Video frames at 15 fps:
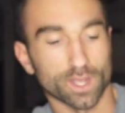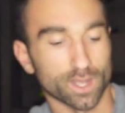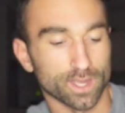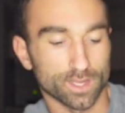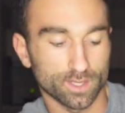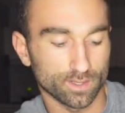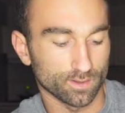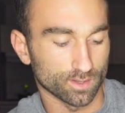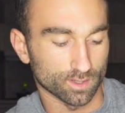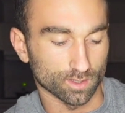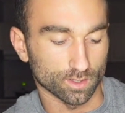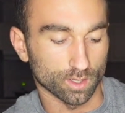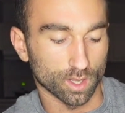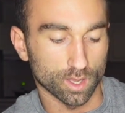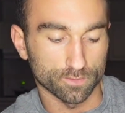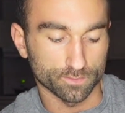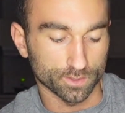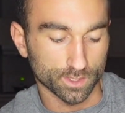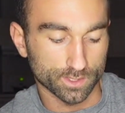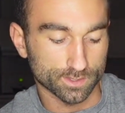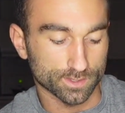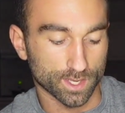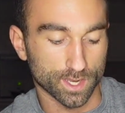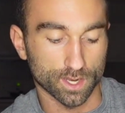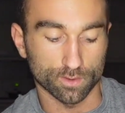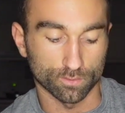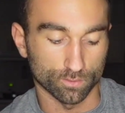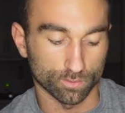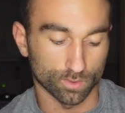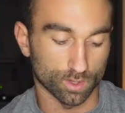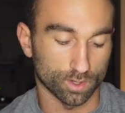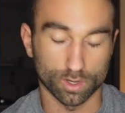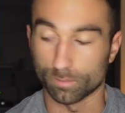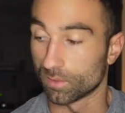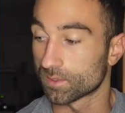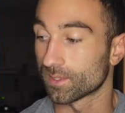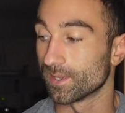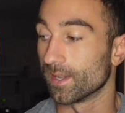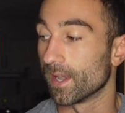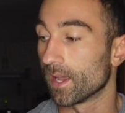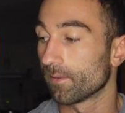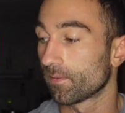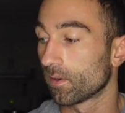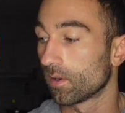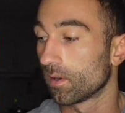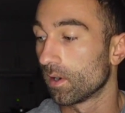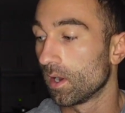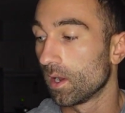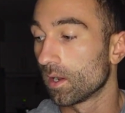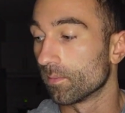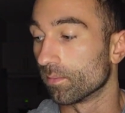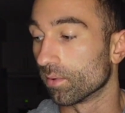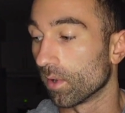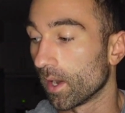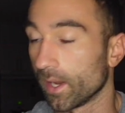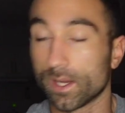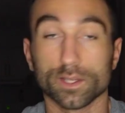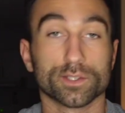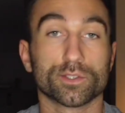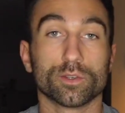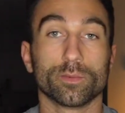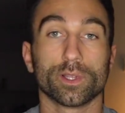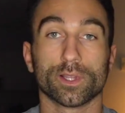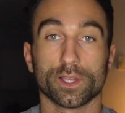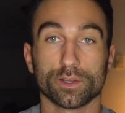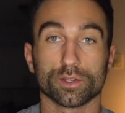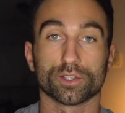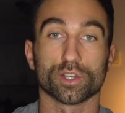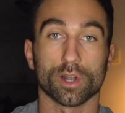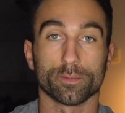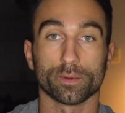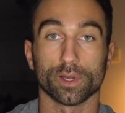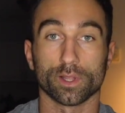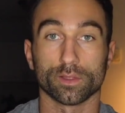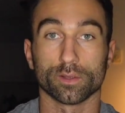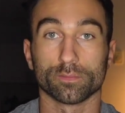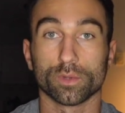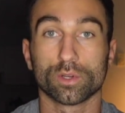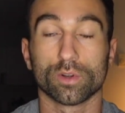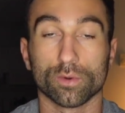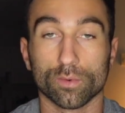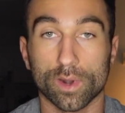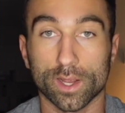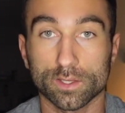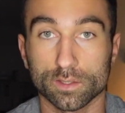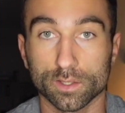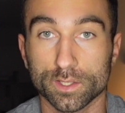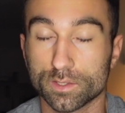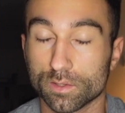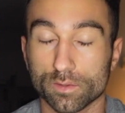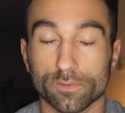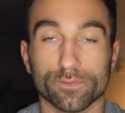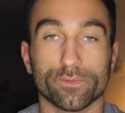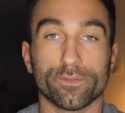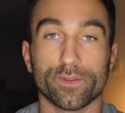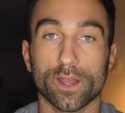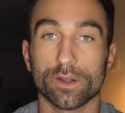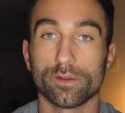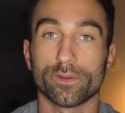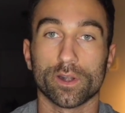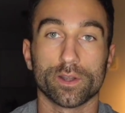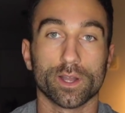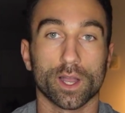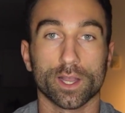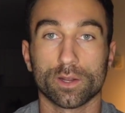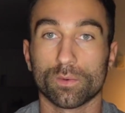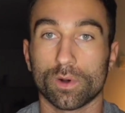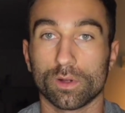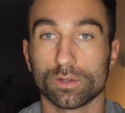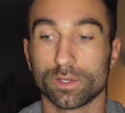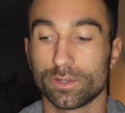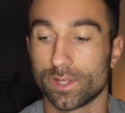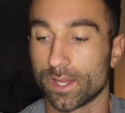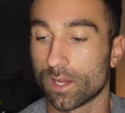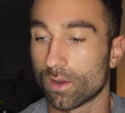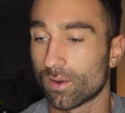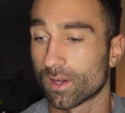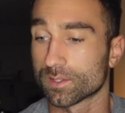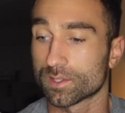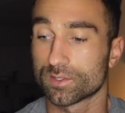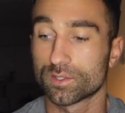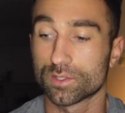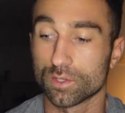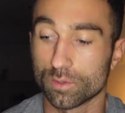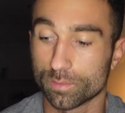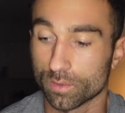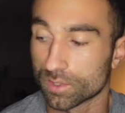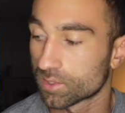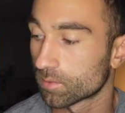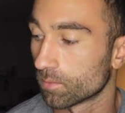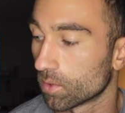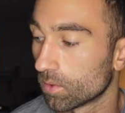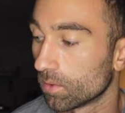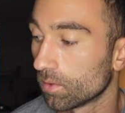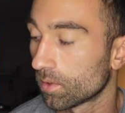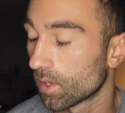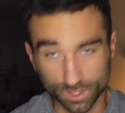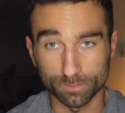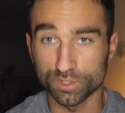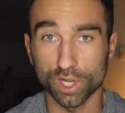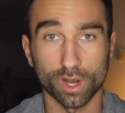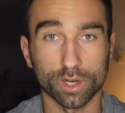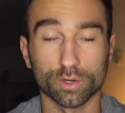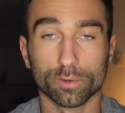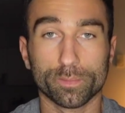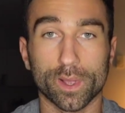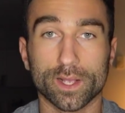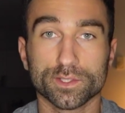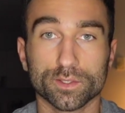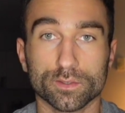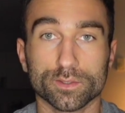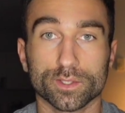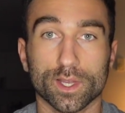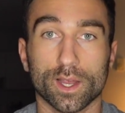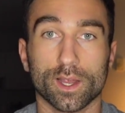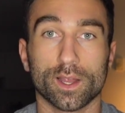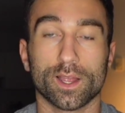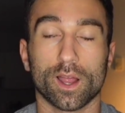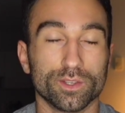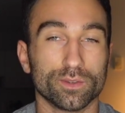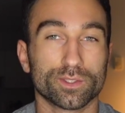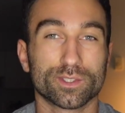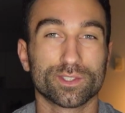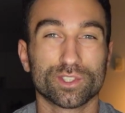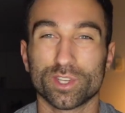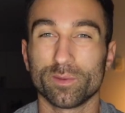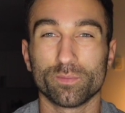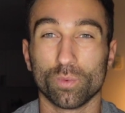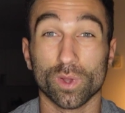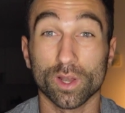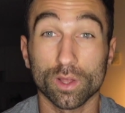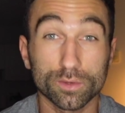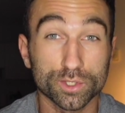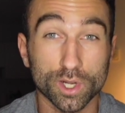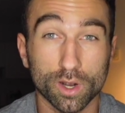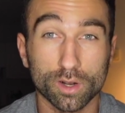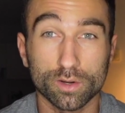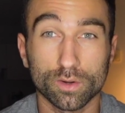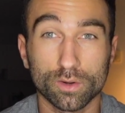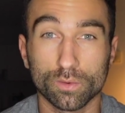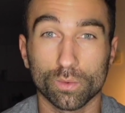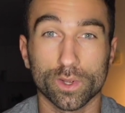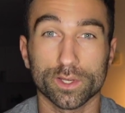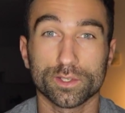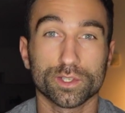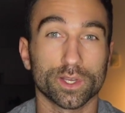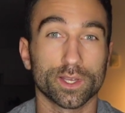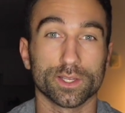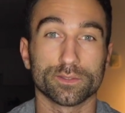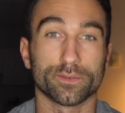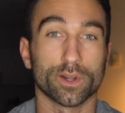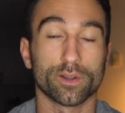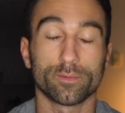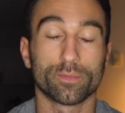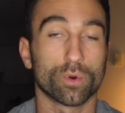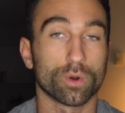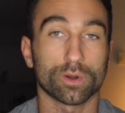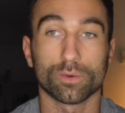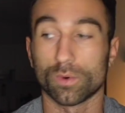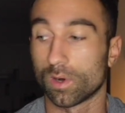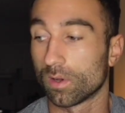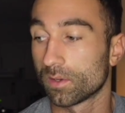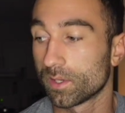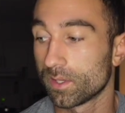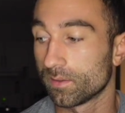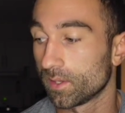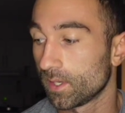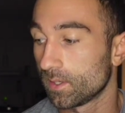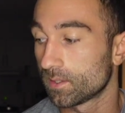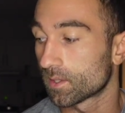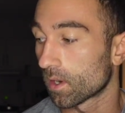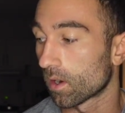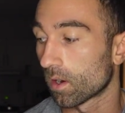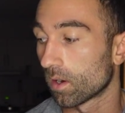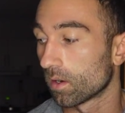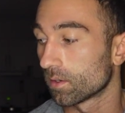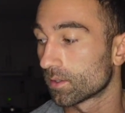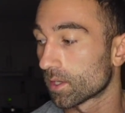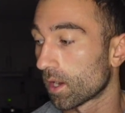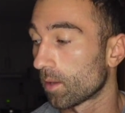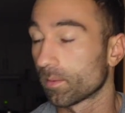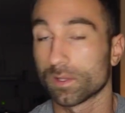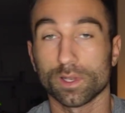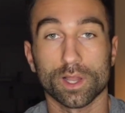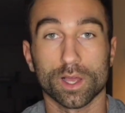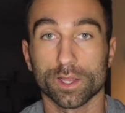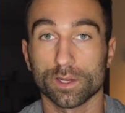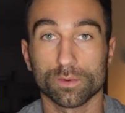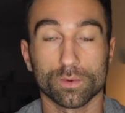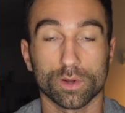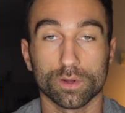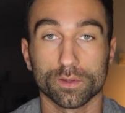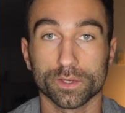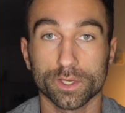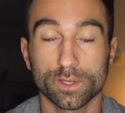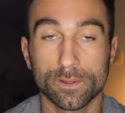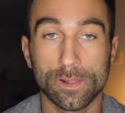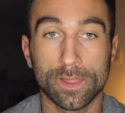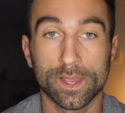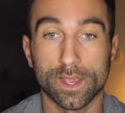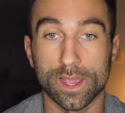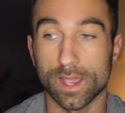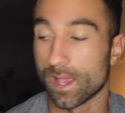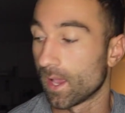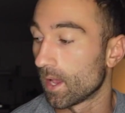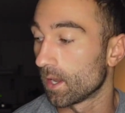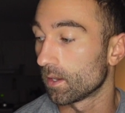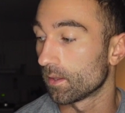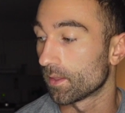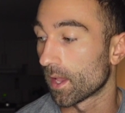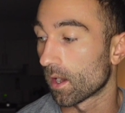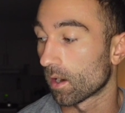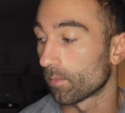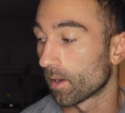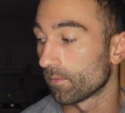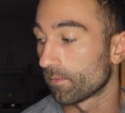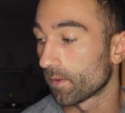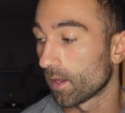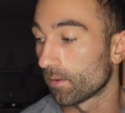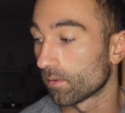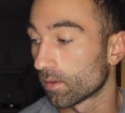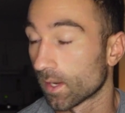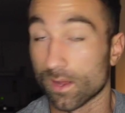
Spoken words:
I love these. They almost never break, assuming that you're sharpening them correctly. So they're very, very high quality. They go on super smooth. Some charcoal pencils Use cheap willow charcoal, which is very poor quality. These are top of the line quality, and they are my favorite.